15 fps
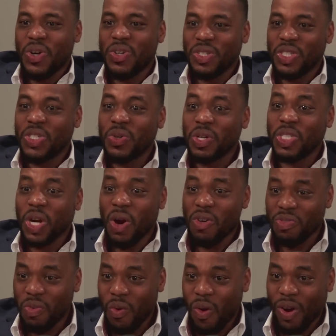turned into a
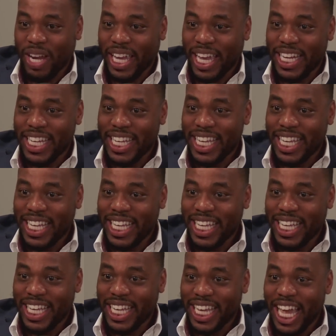turf war again.
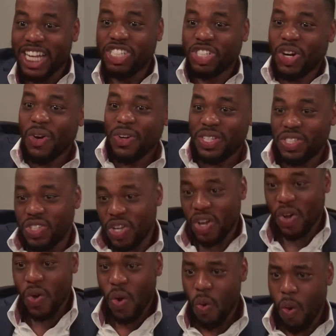Yeah. It's turned
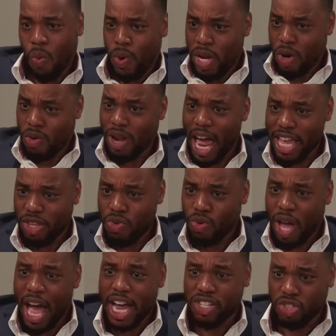into, well, we don't like you
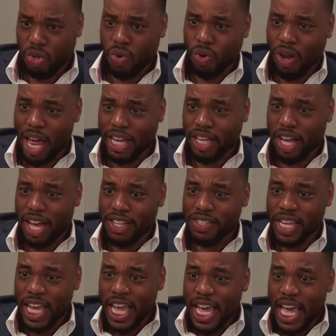guys and you don't like
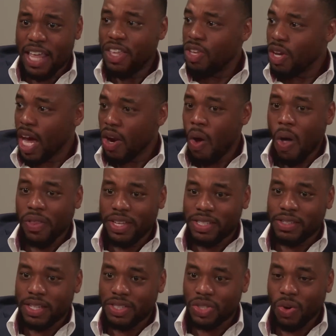us. And then you got all
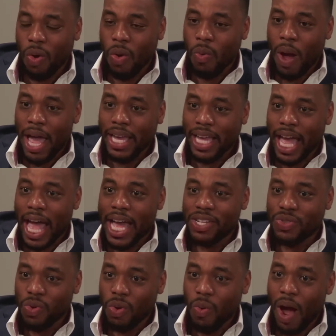these 6-year-old white
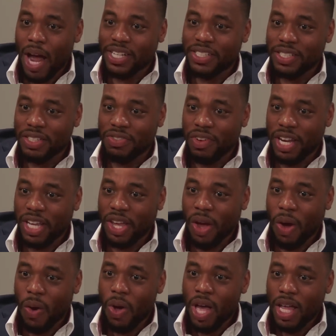guys who are watching this
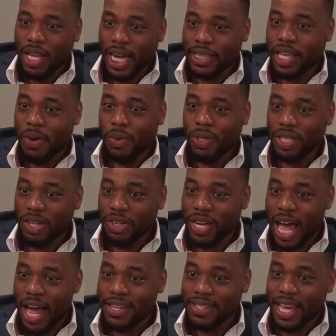video like they were Lil
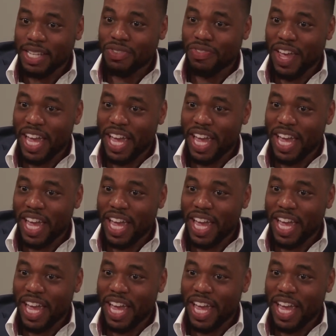Nas X